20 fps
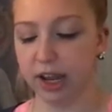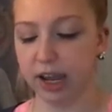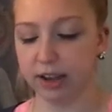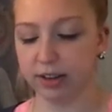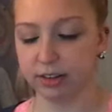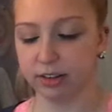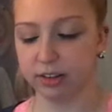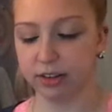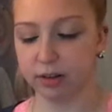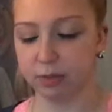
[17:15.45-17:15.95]

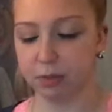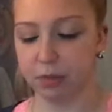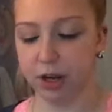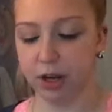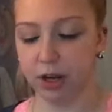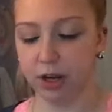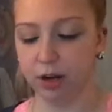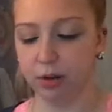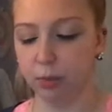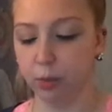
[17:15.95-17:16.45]
plastic
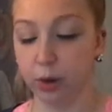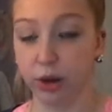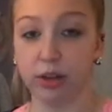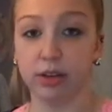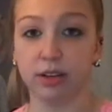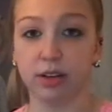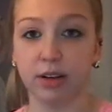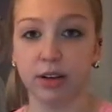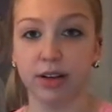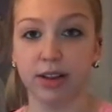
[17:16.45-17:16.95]
beaded
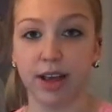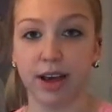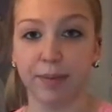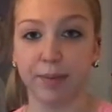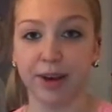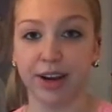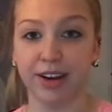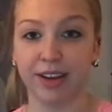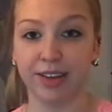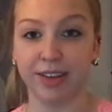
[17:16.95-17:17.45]
bracelet that
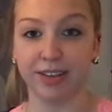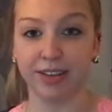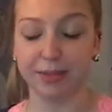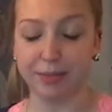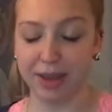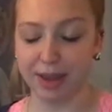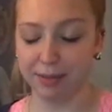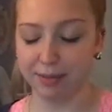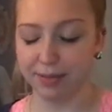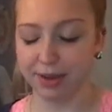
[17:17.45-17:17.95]
my niece
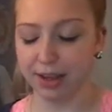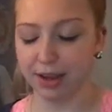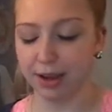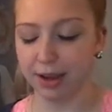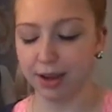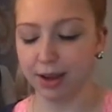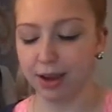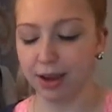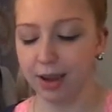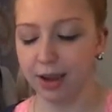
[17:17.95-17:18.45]
made
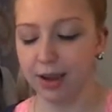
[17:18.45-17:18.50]
me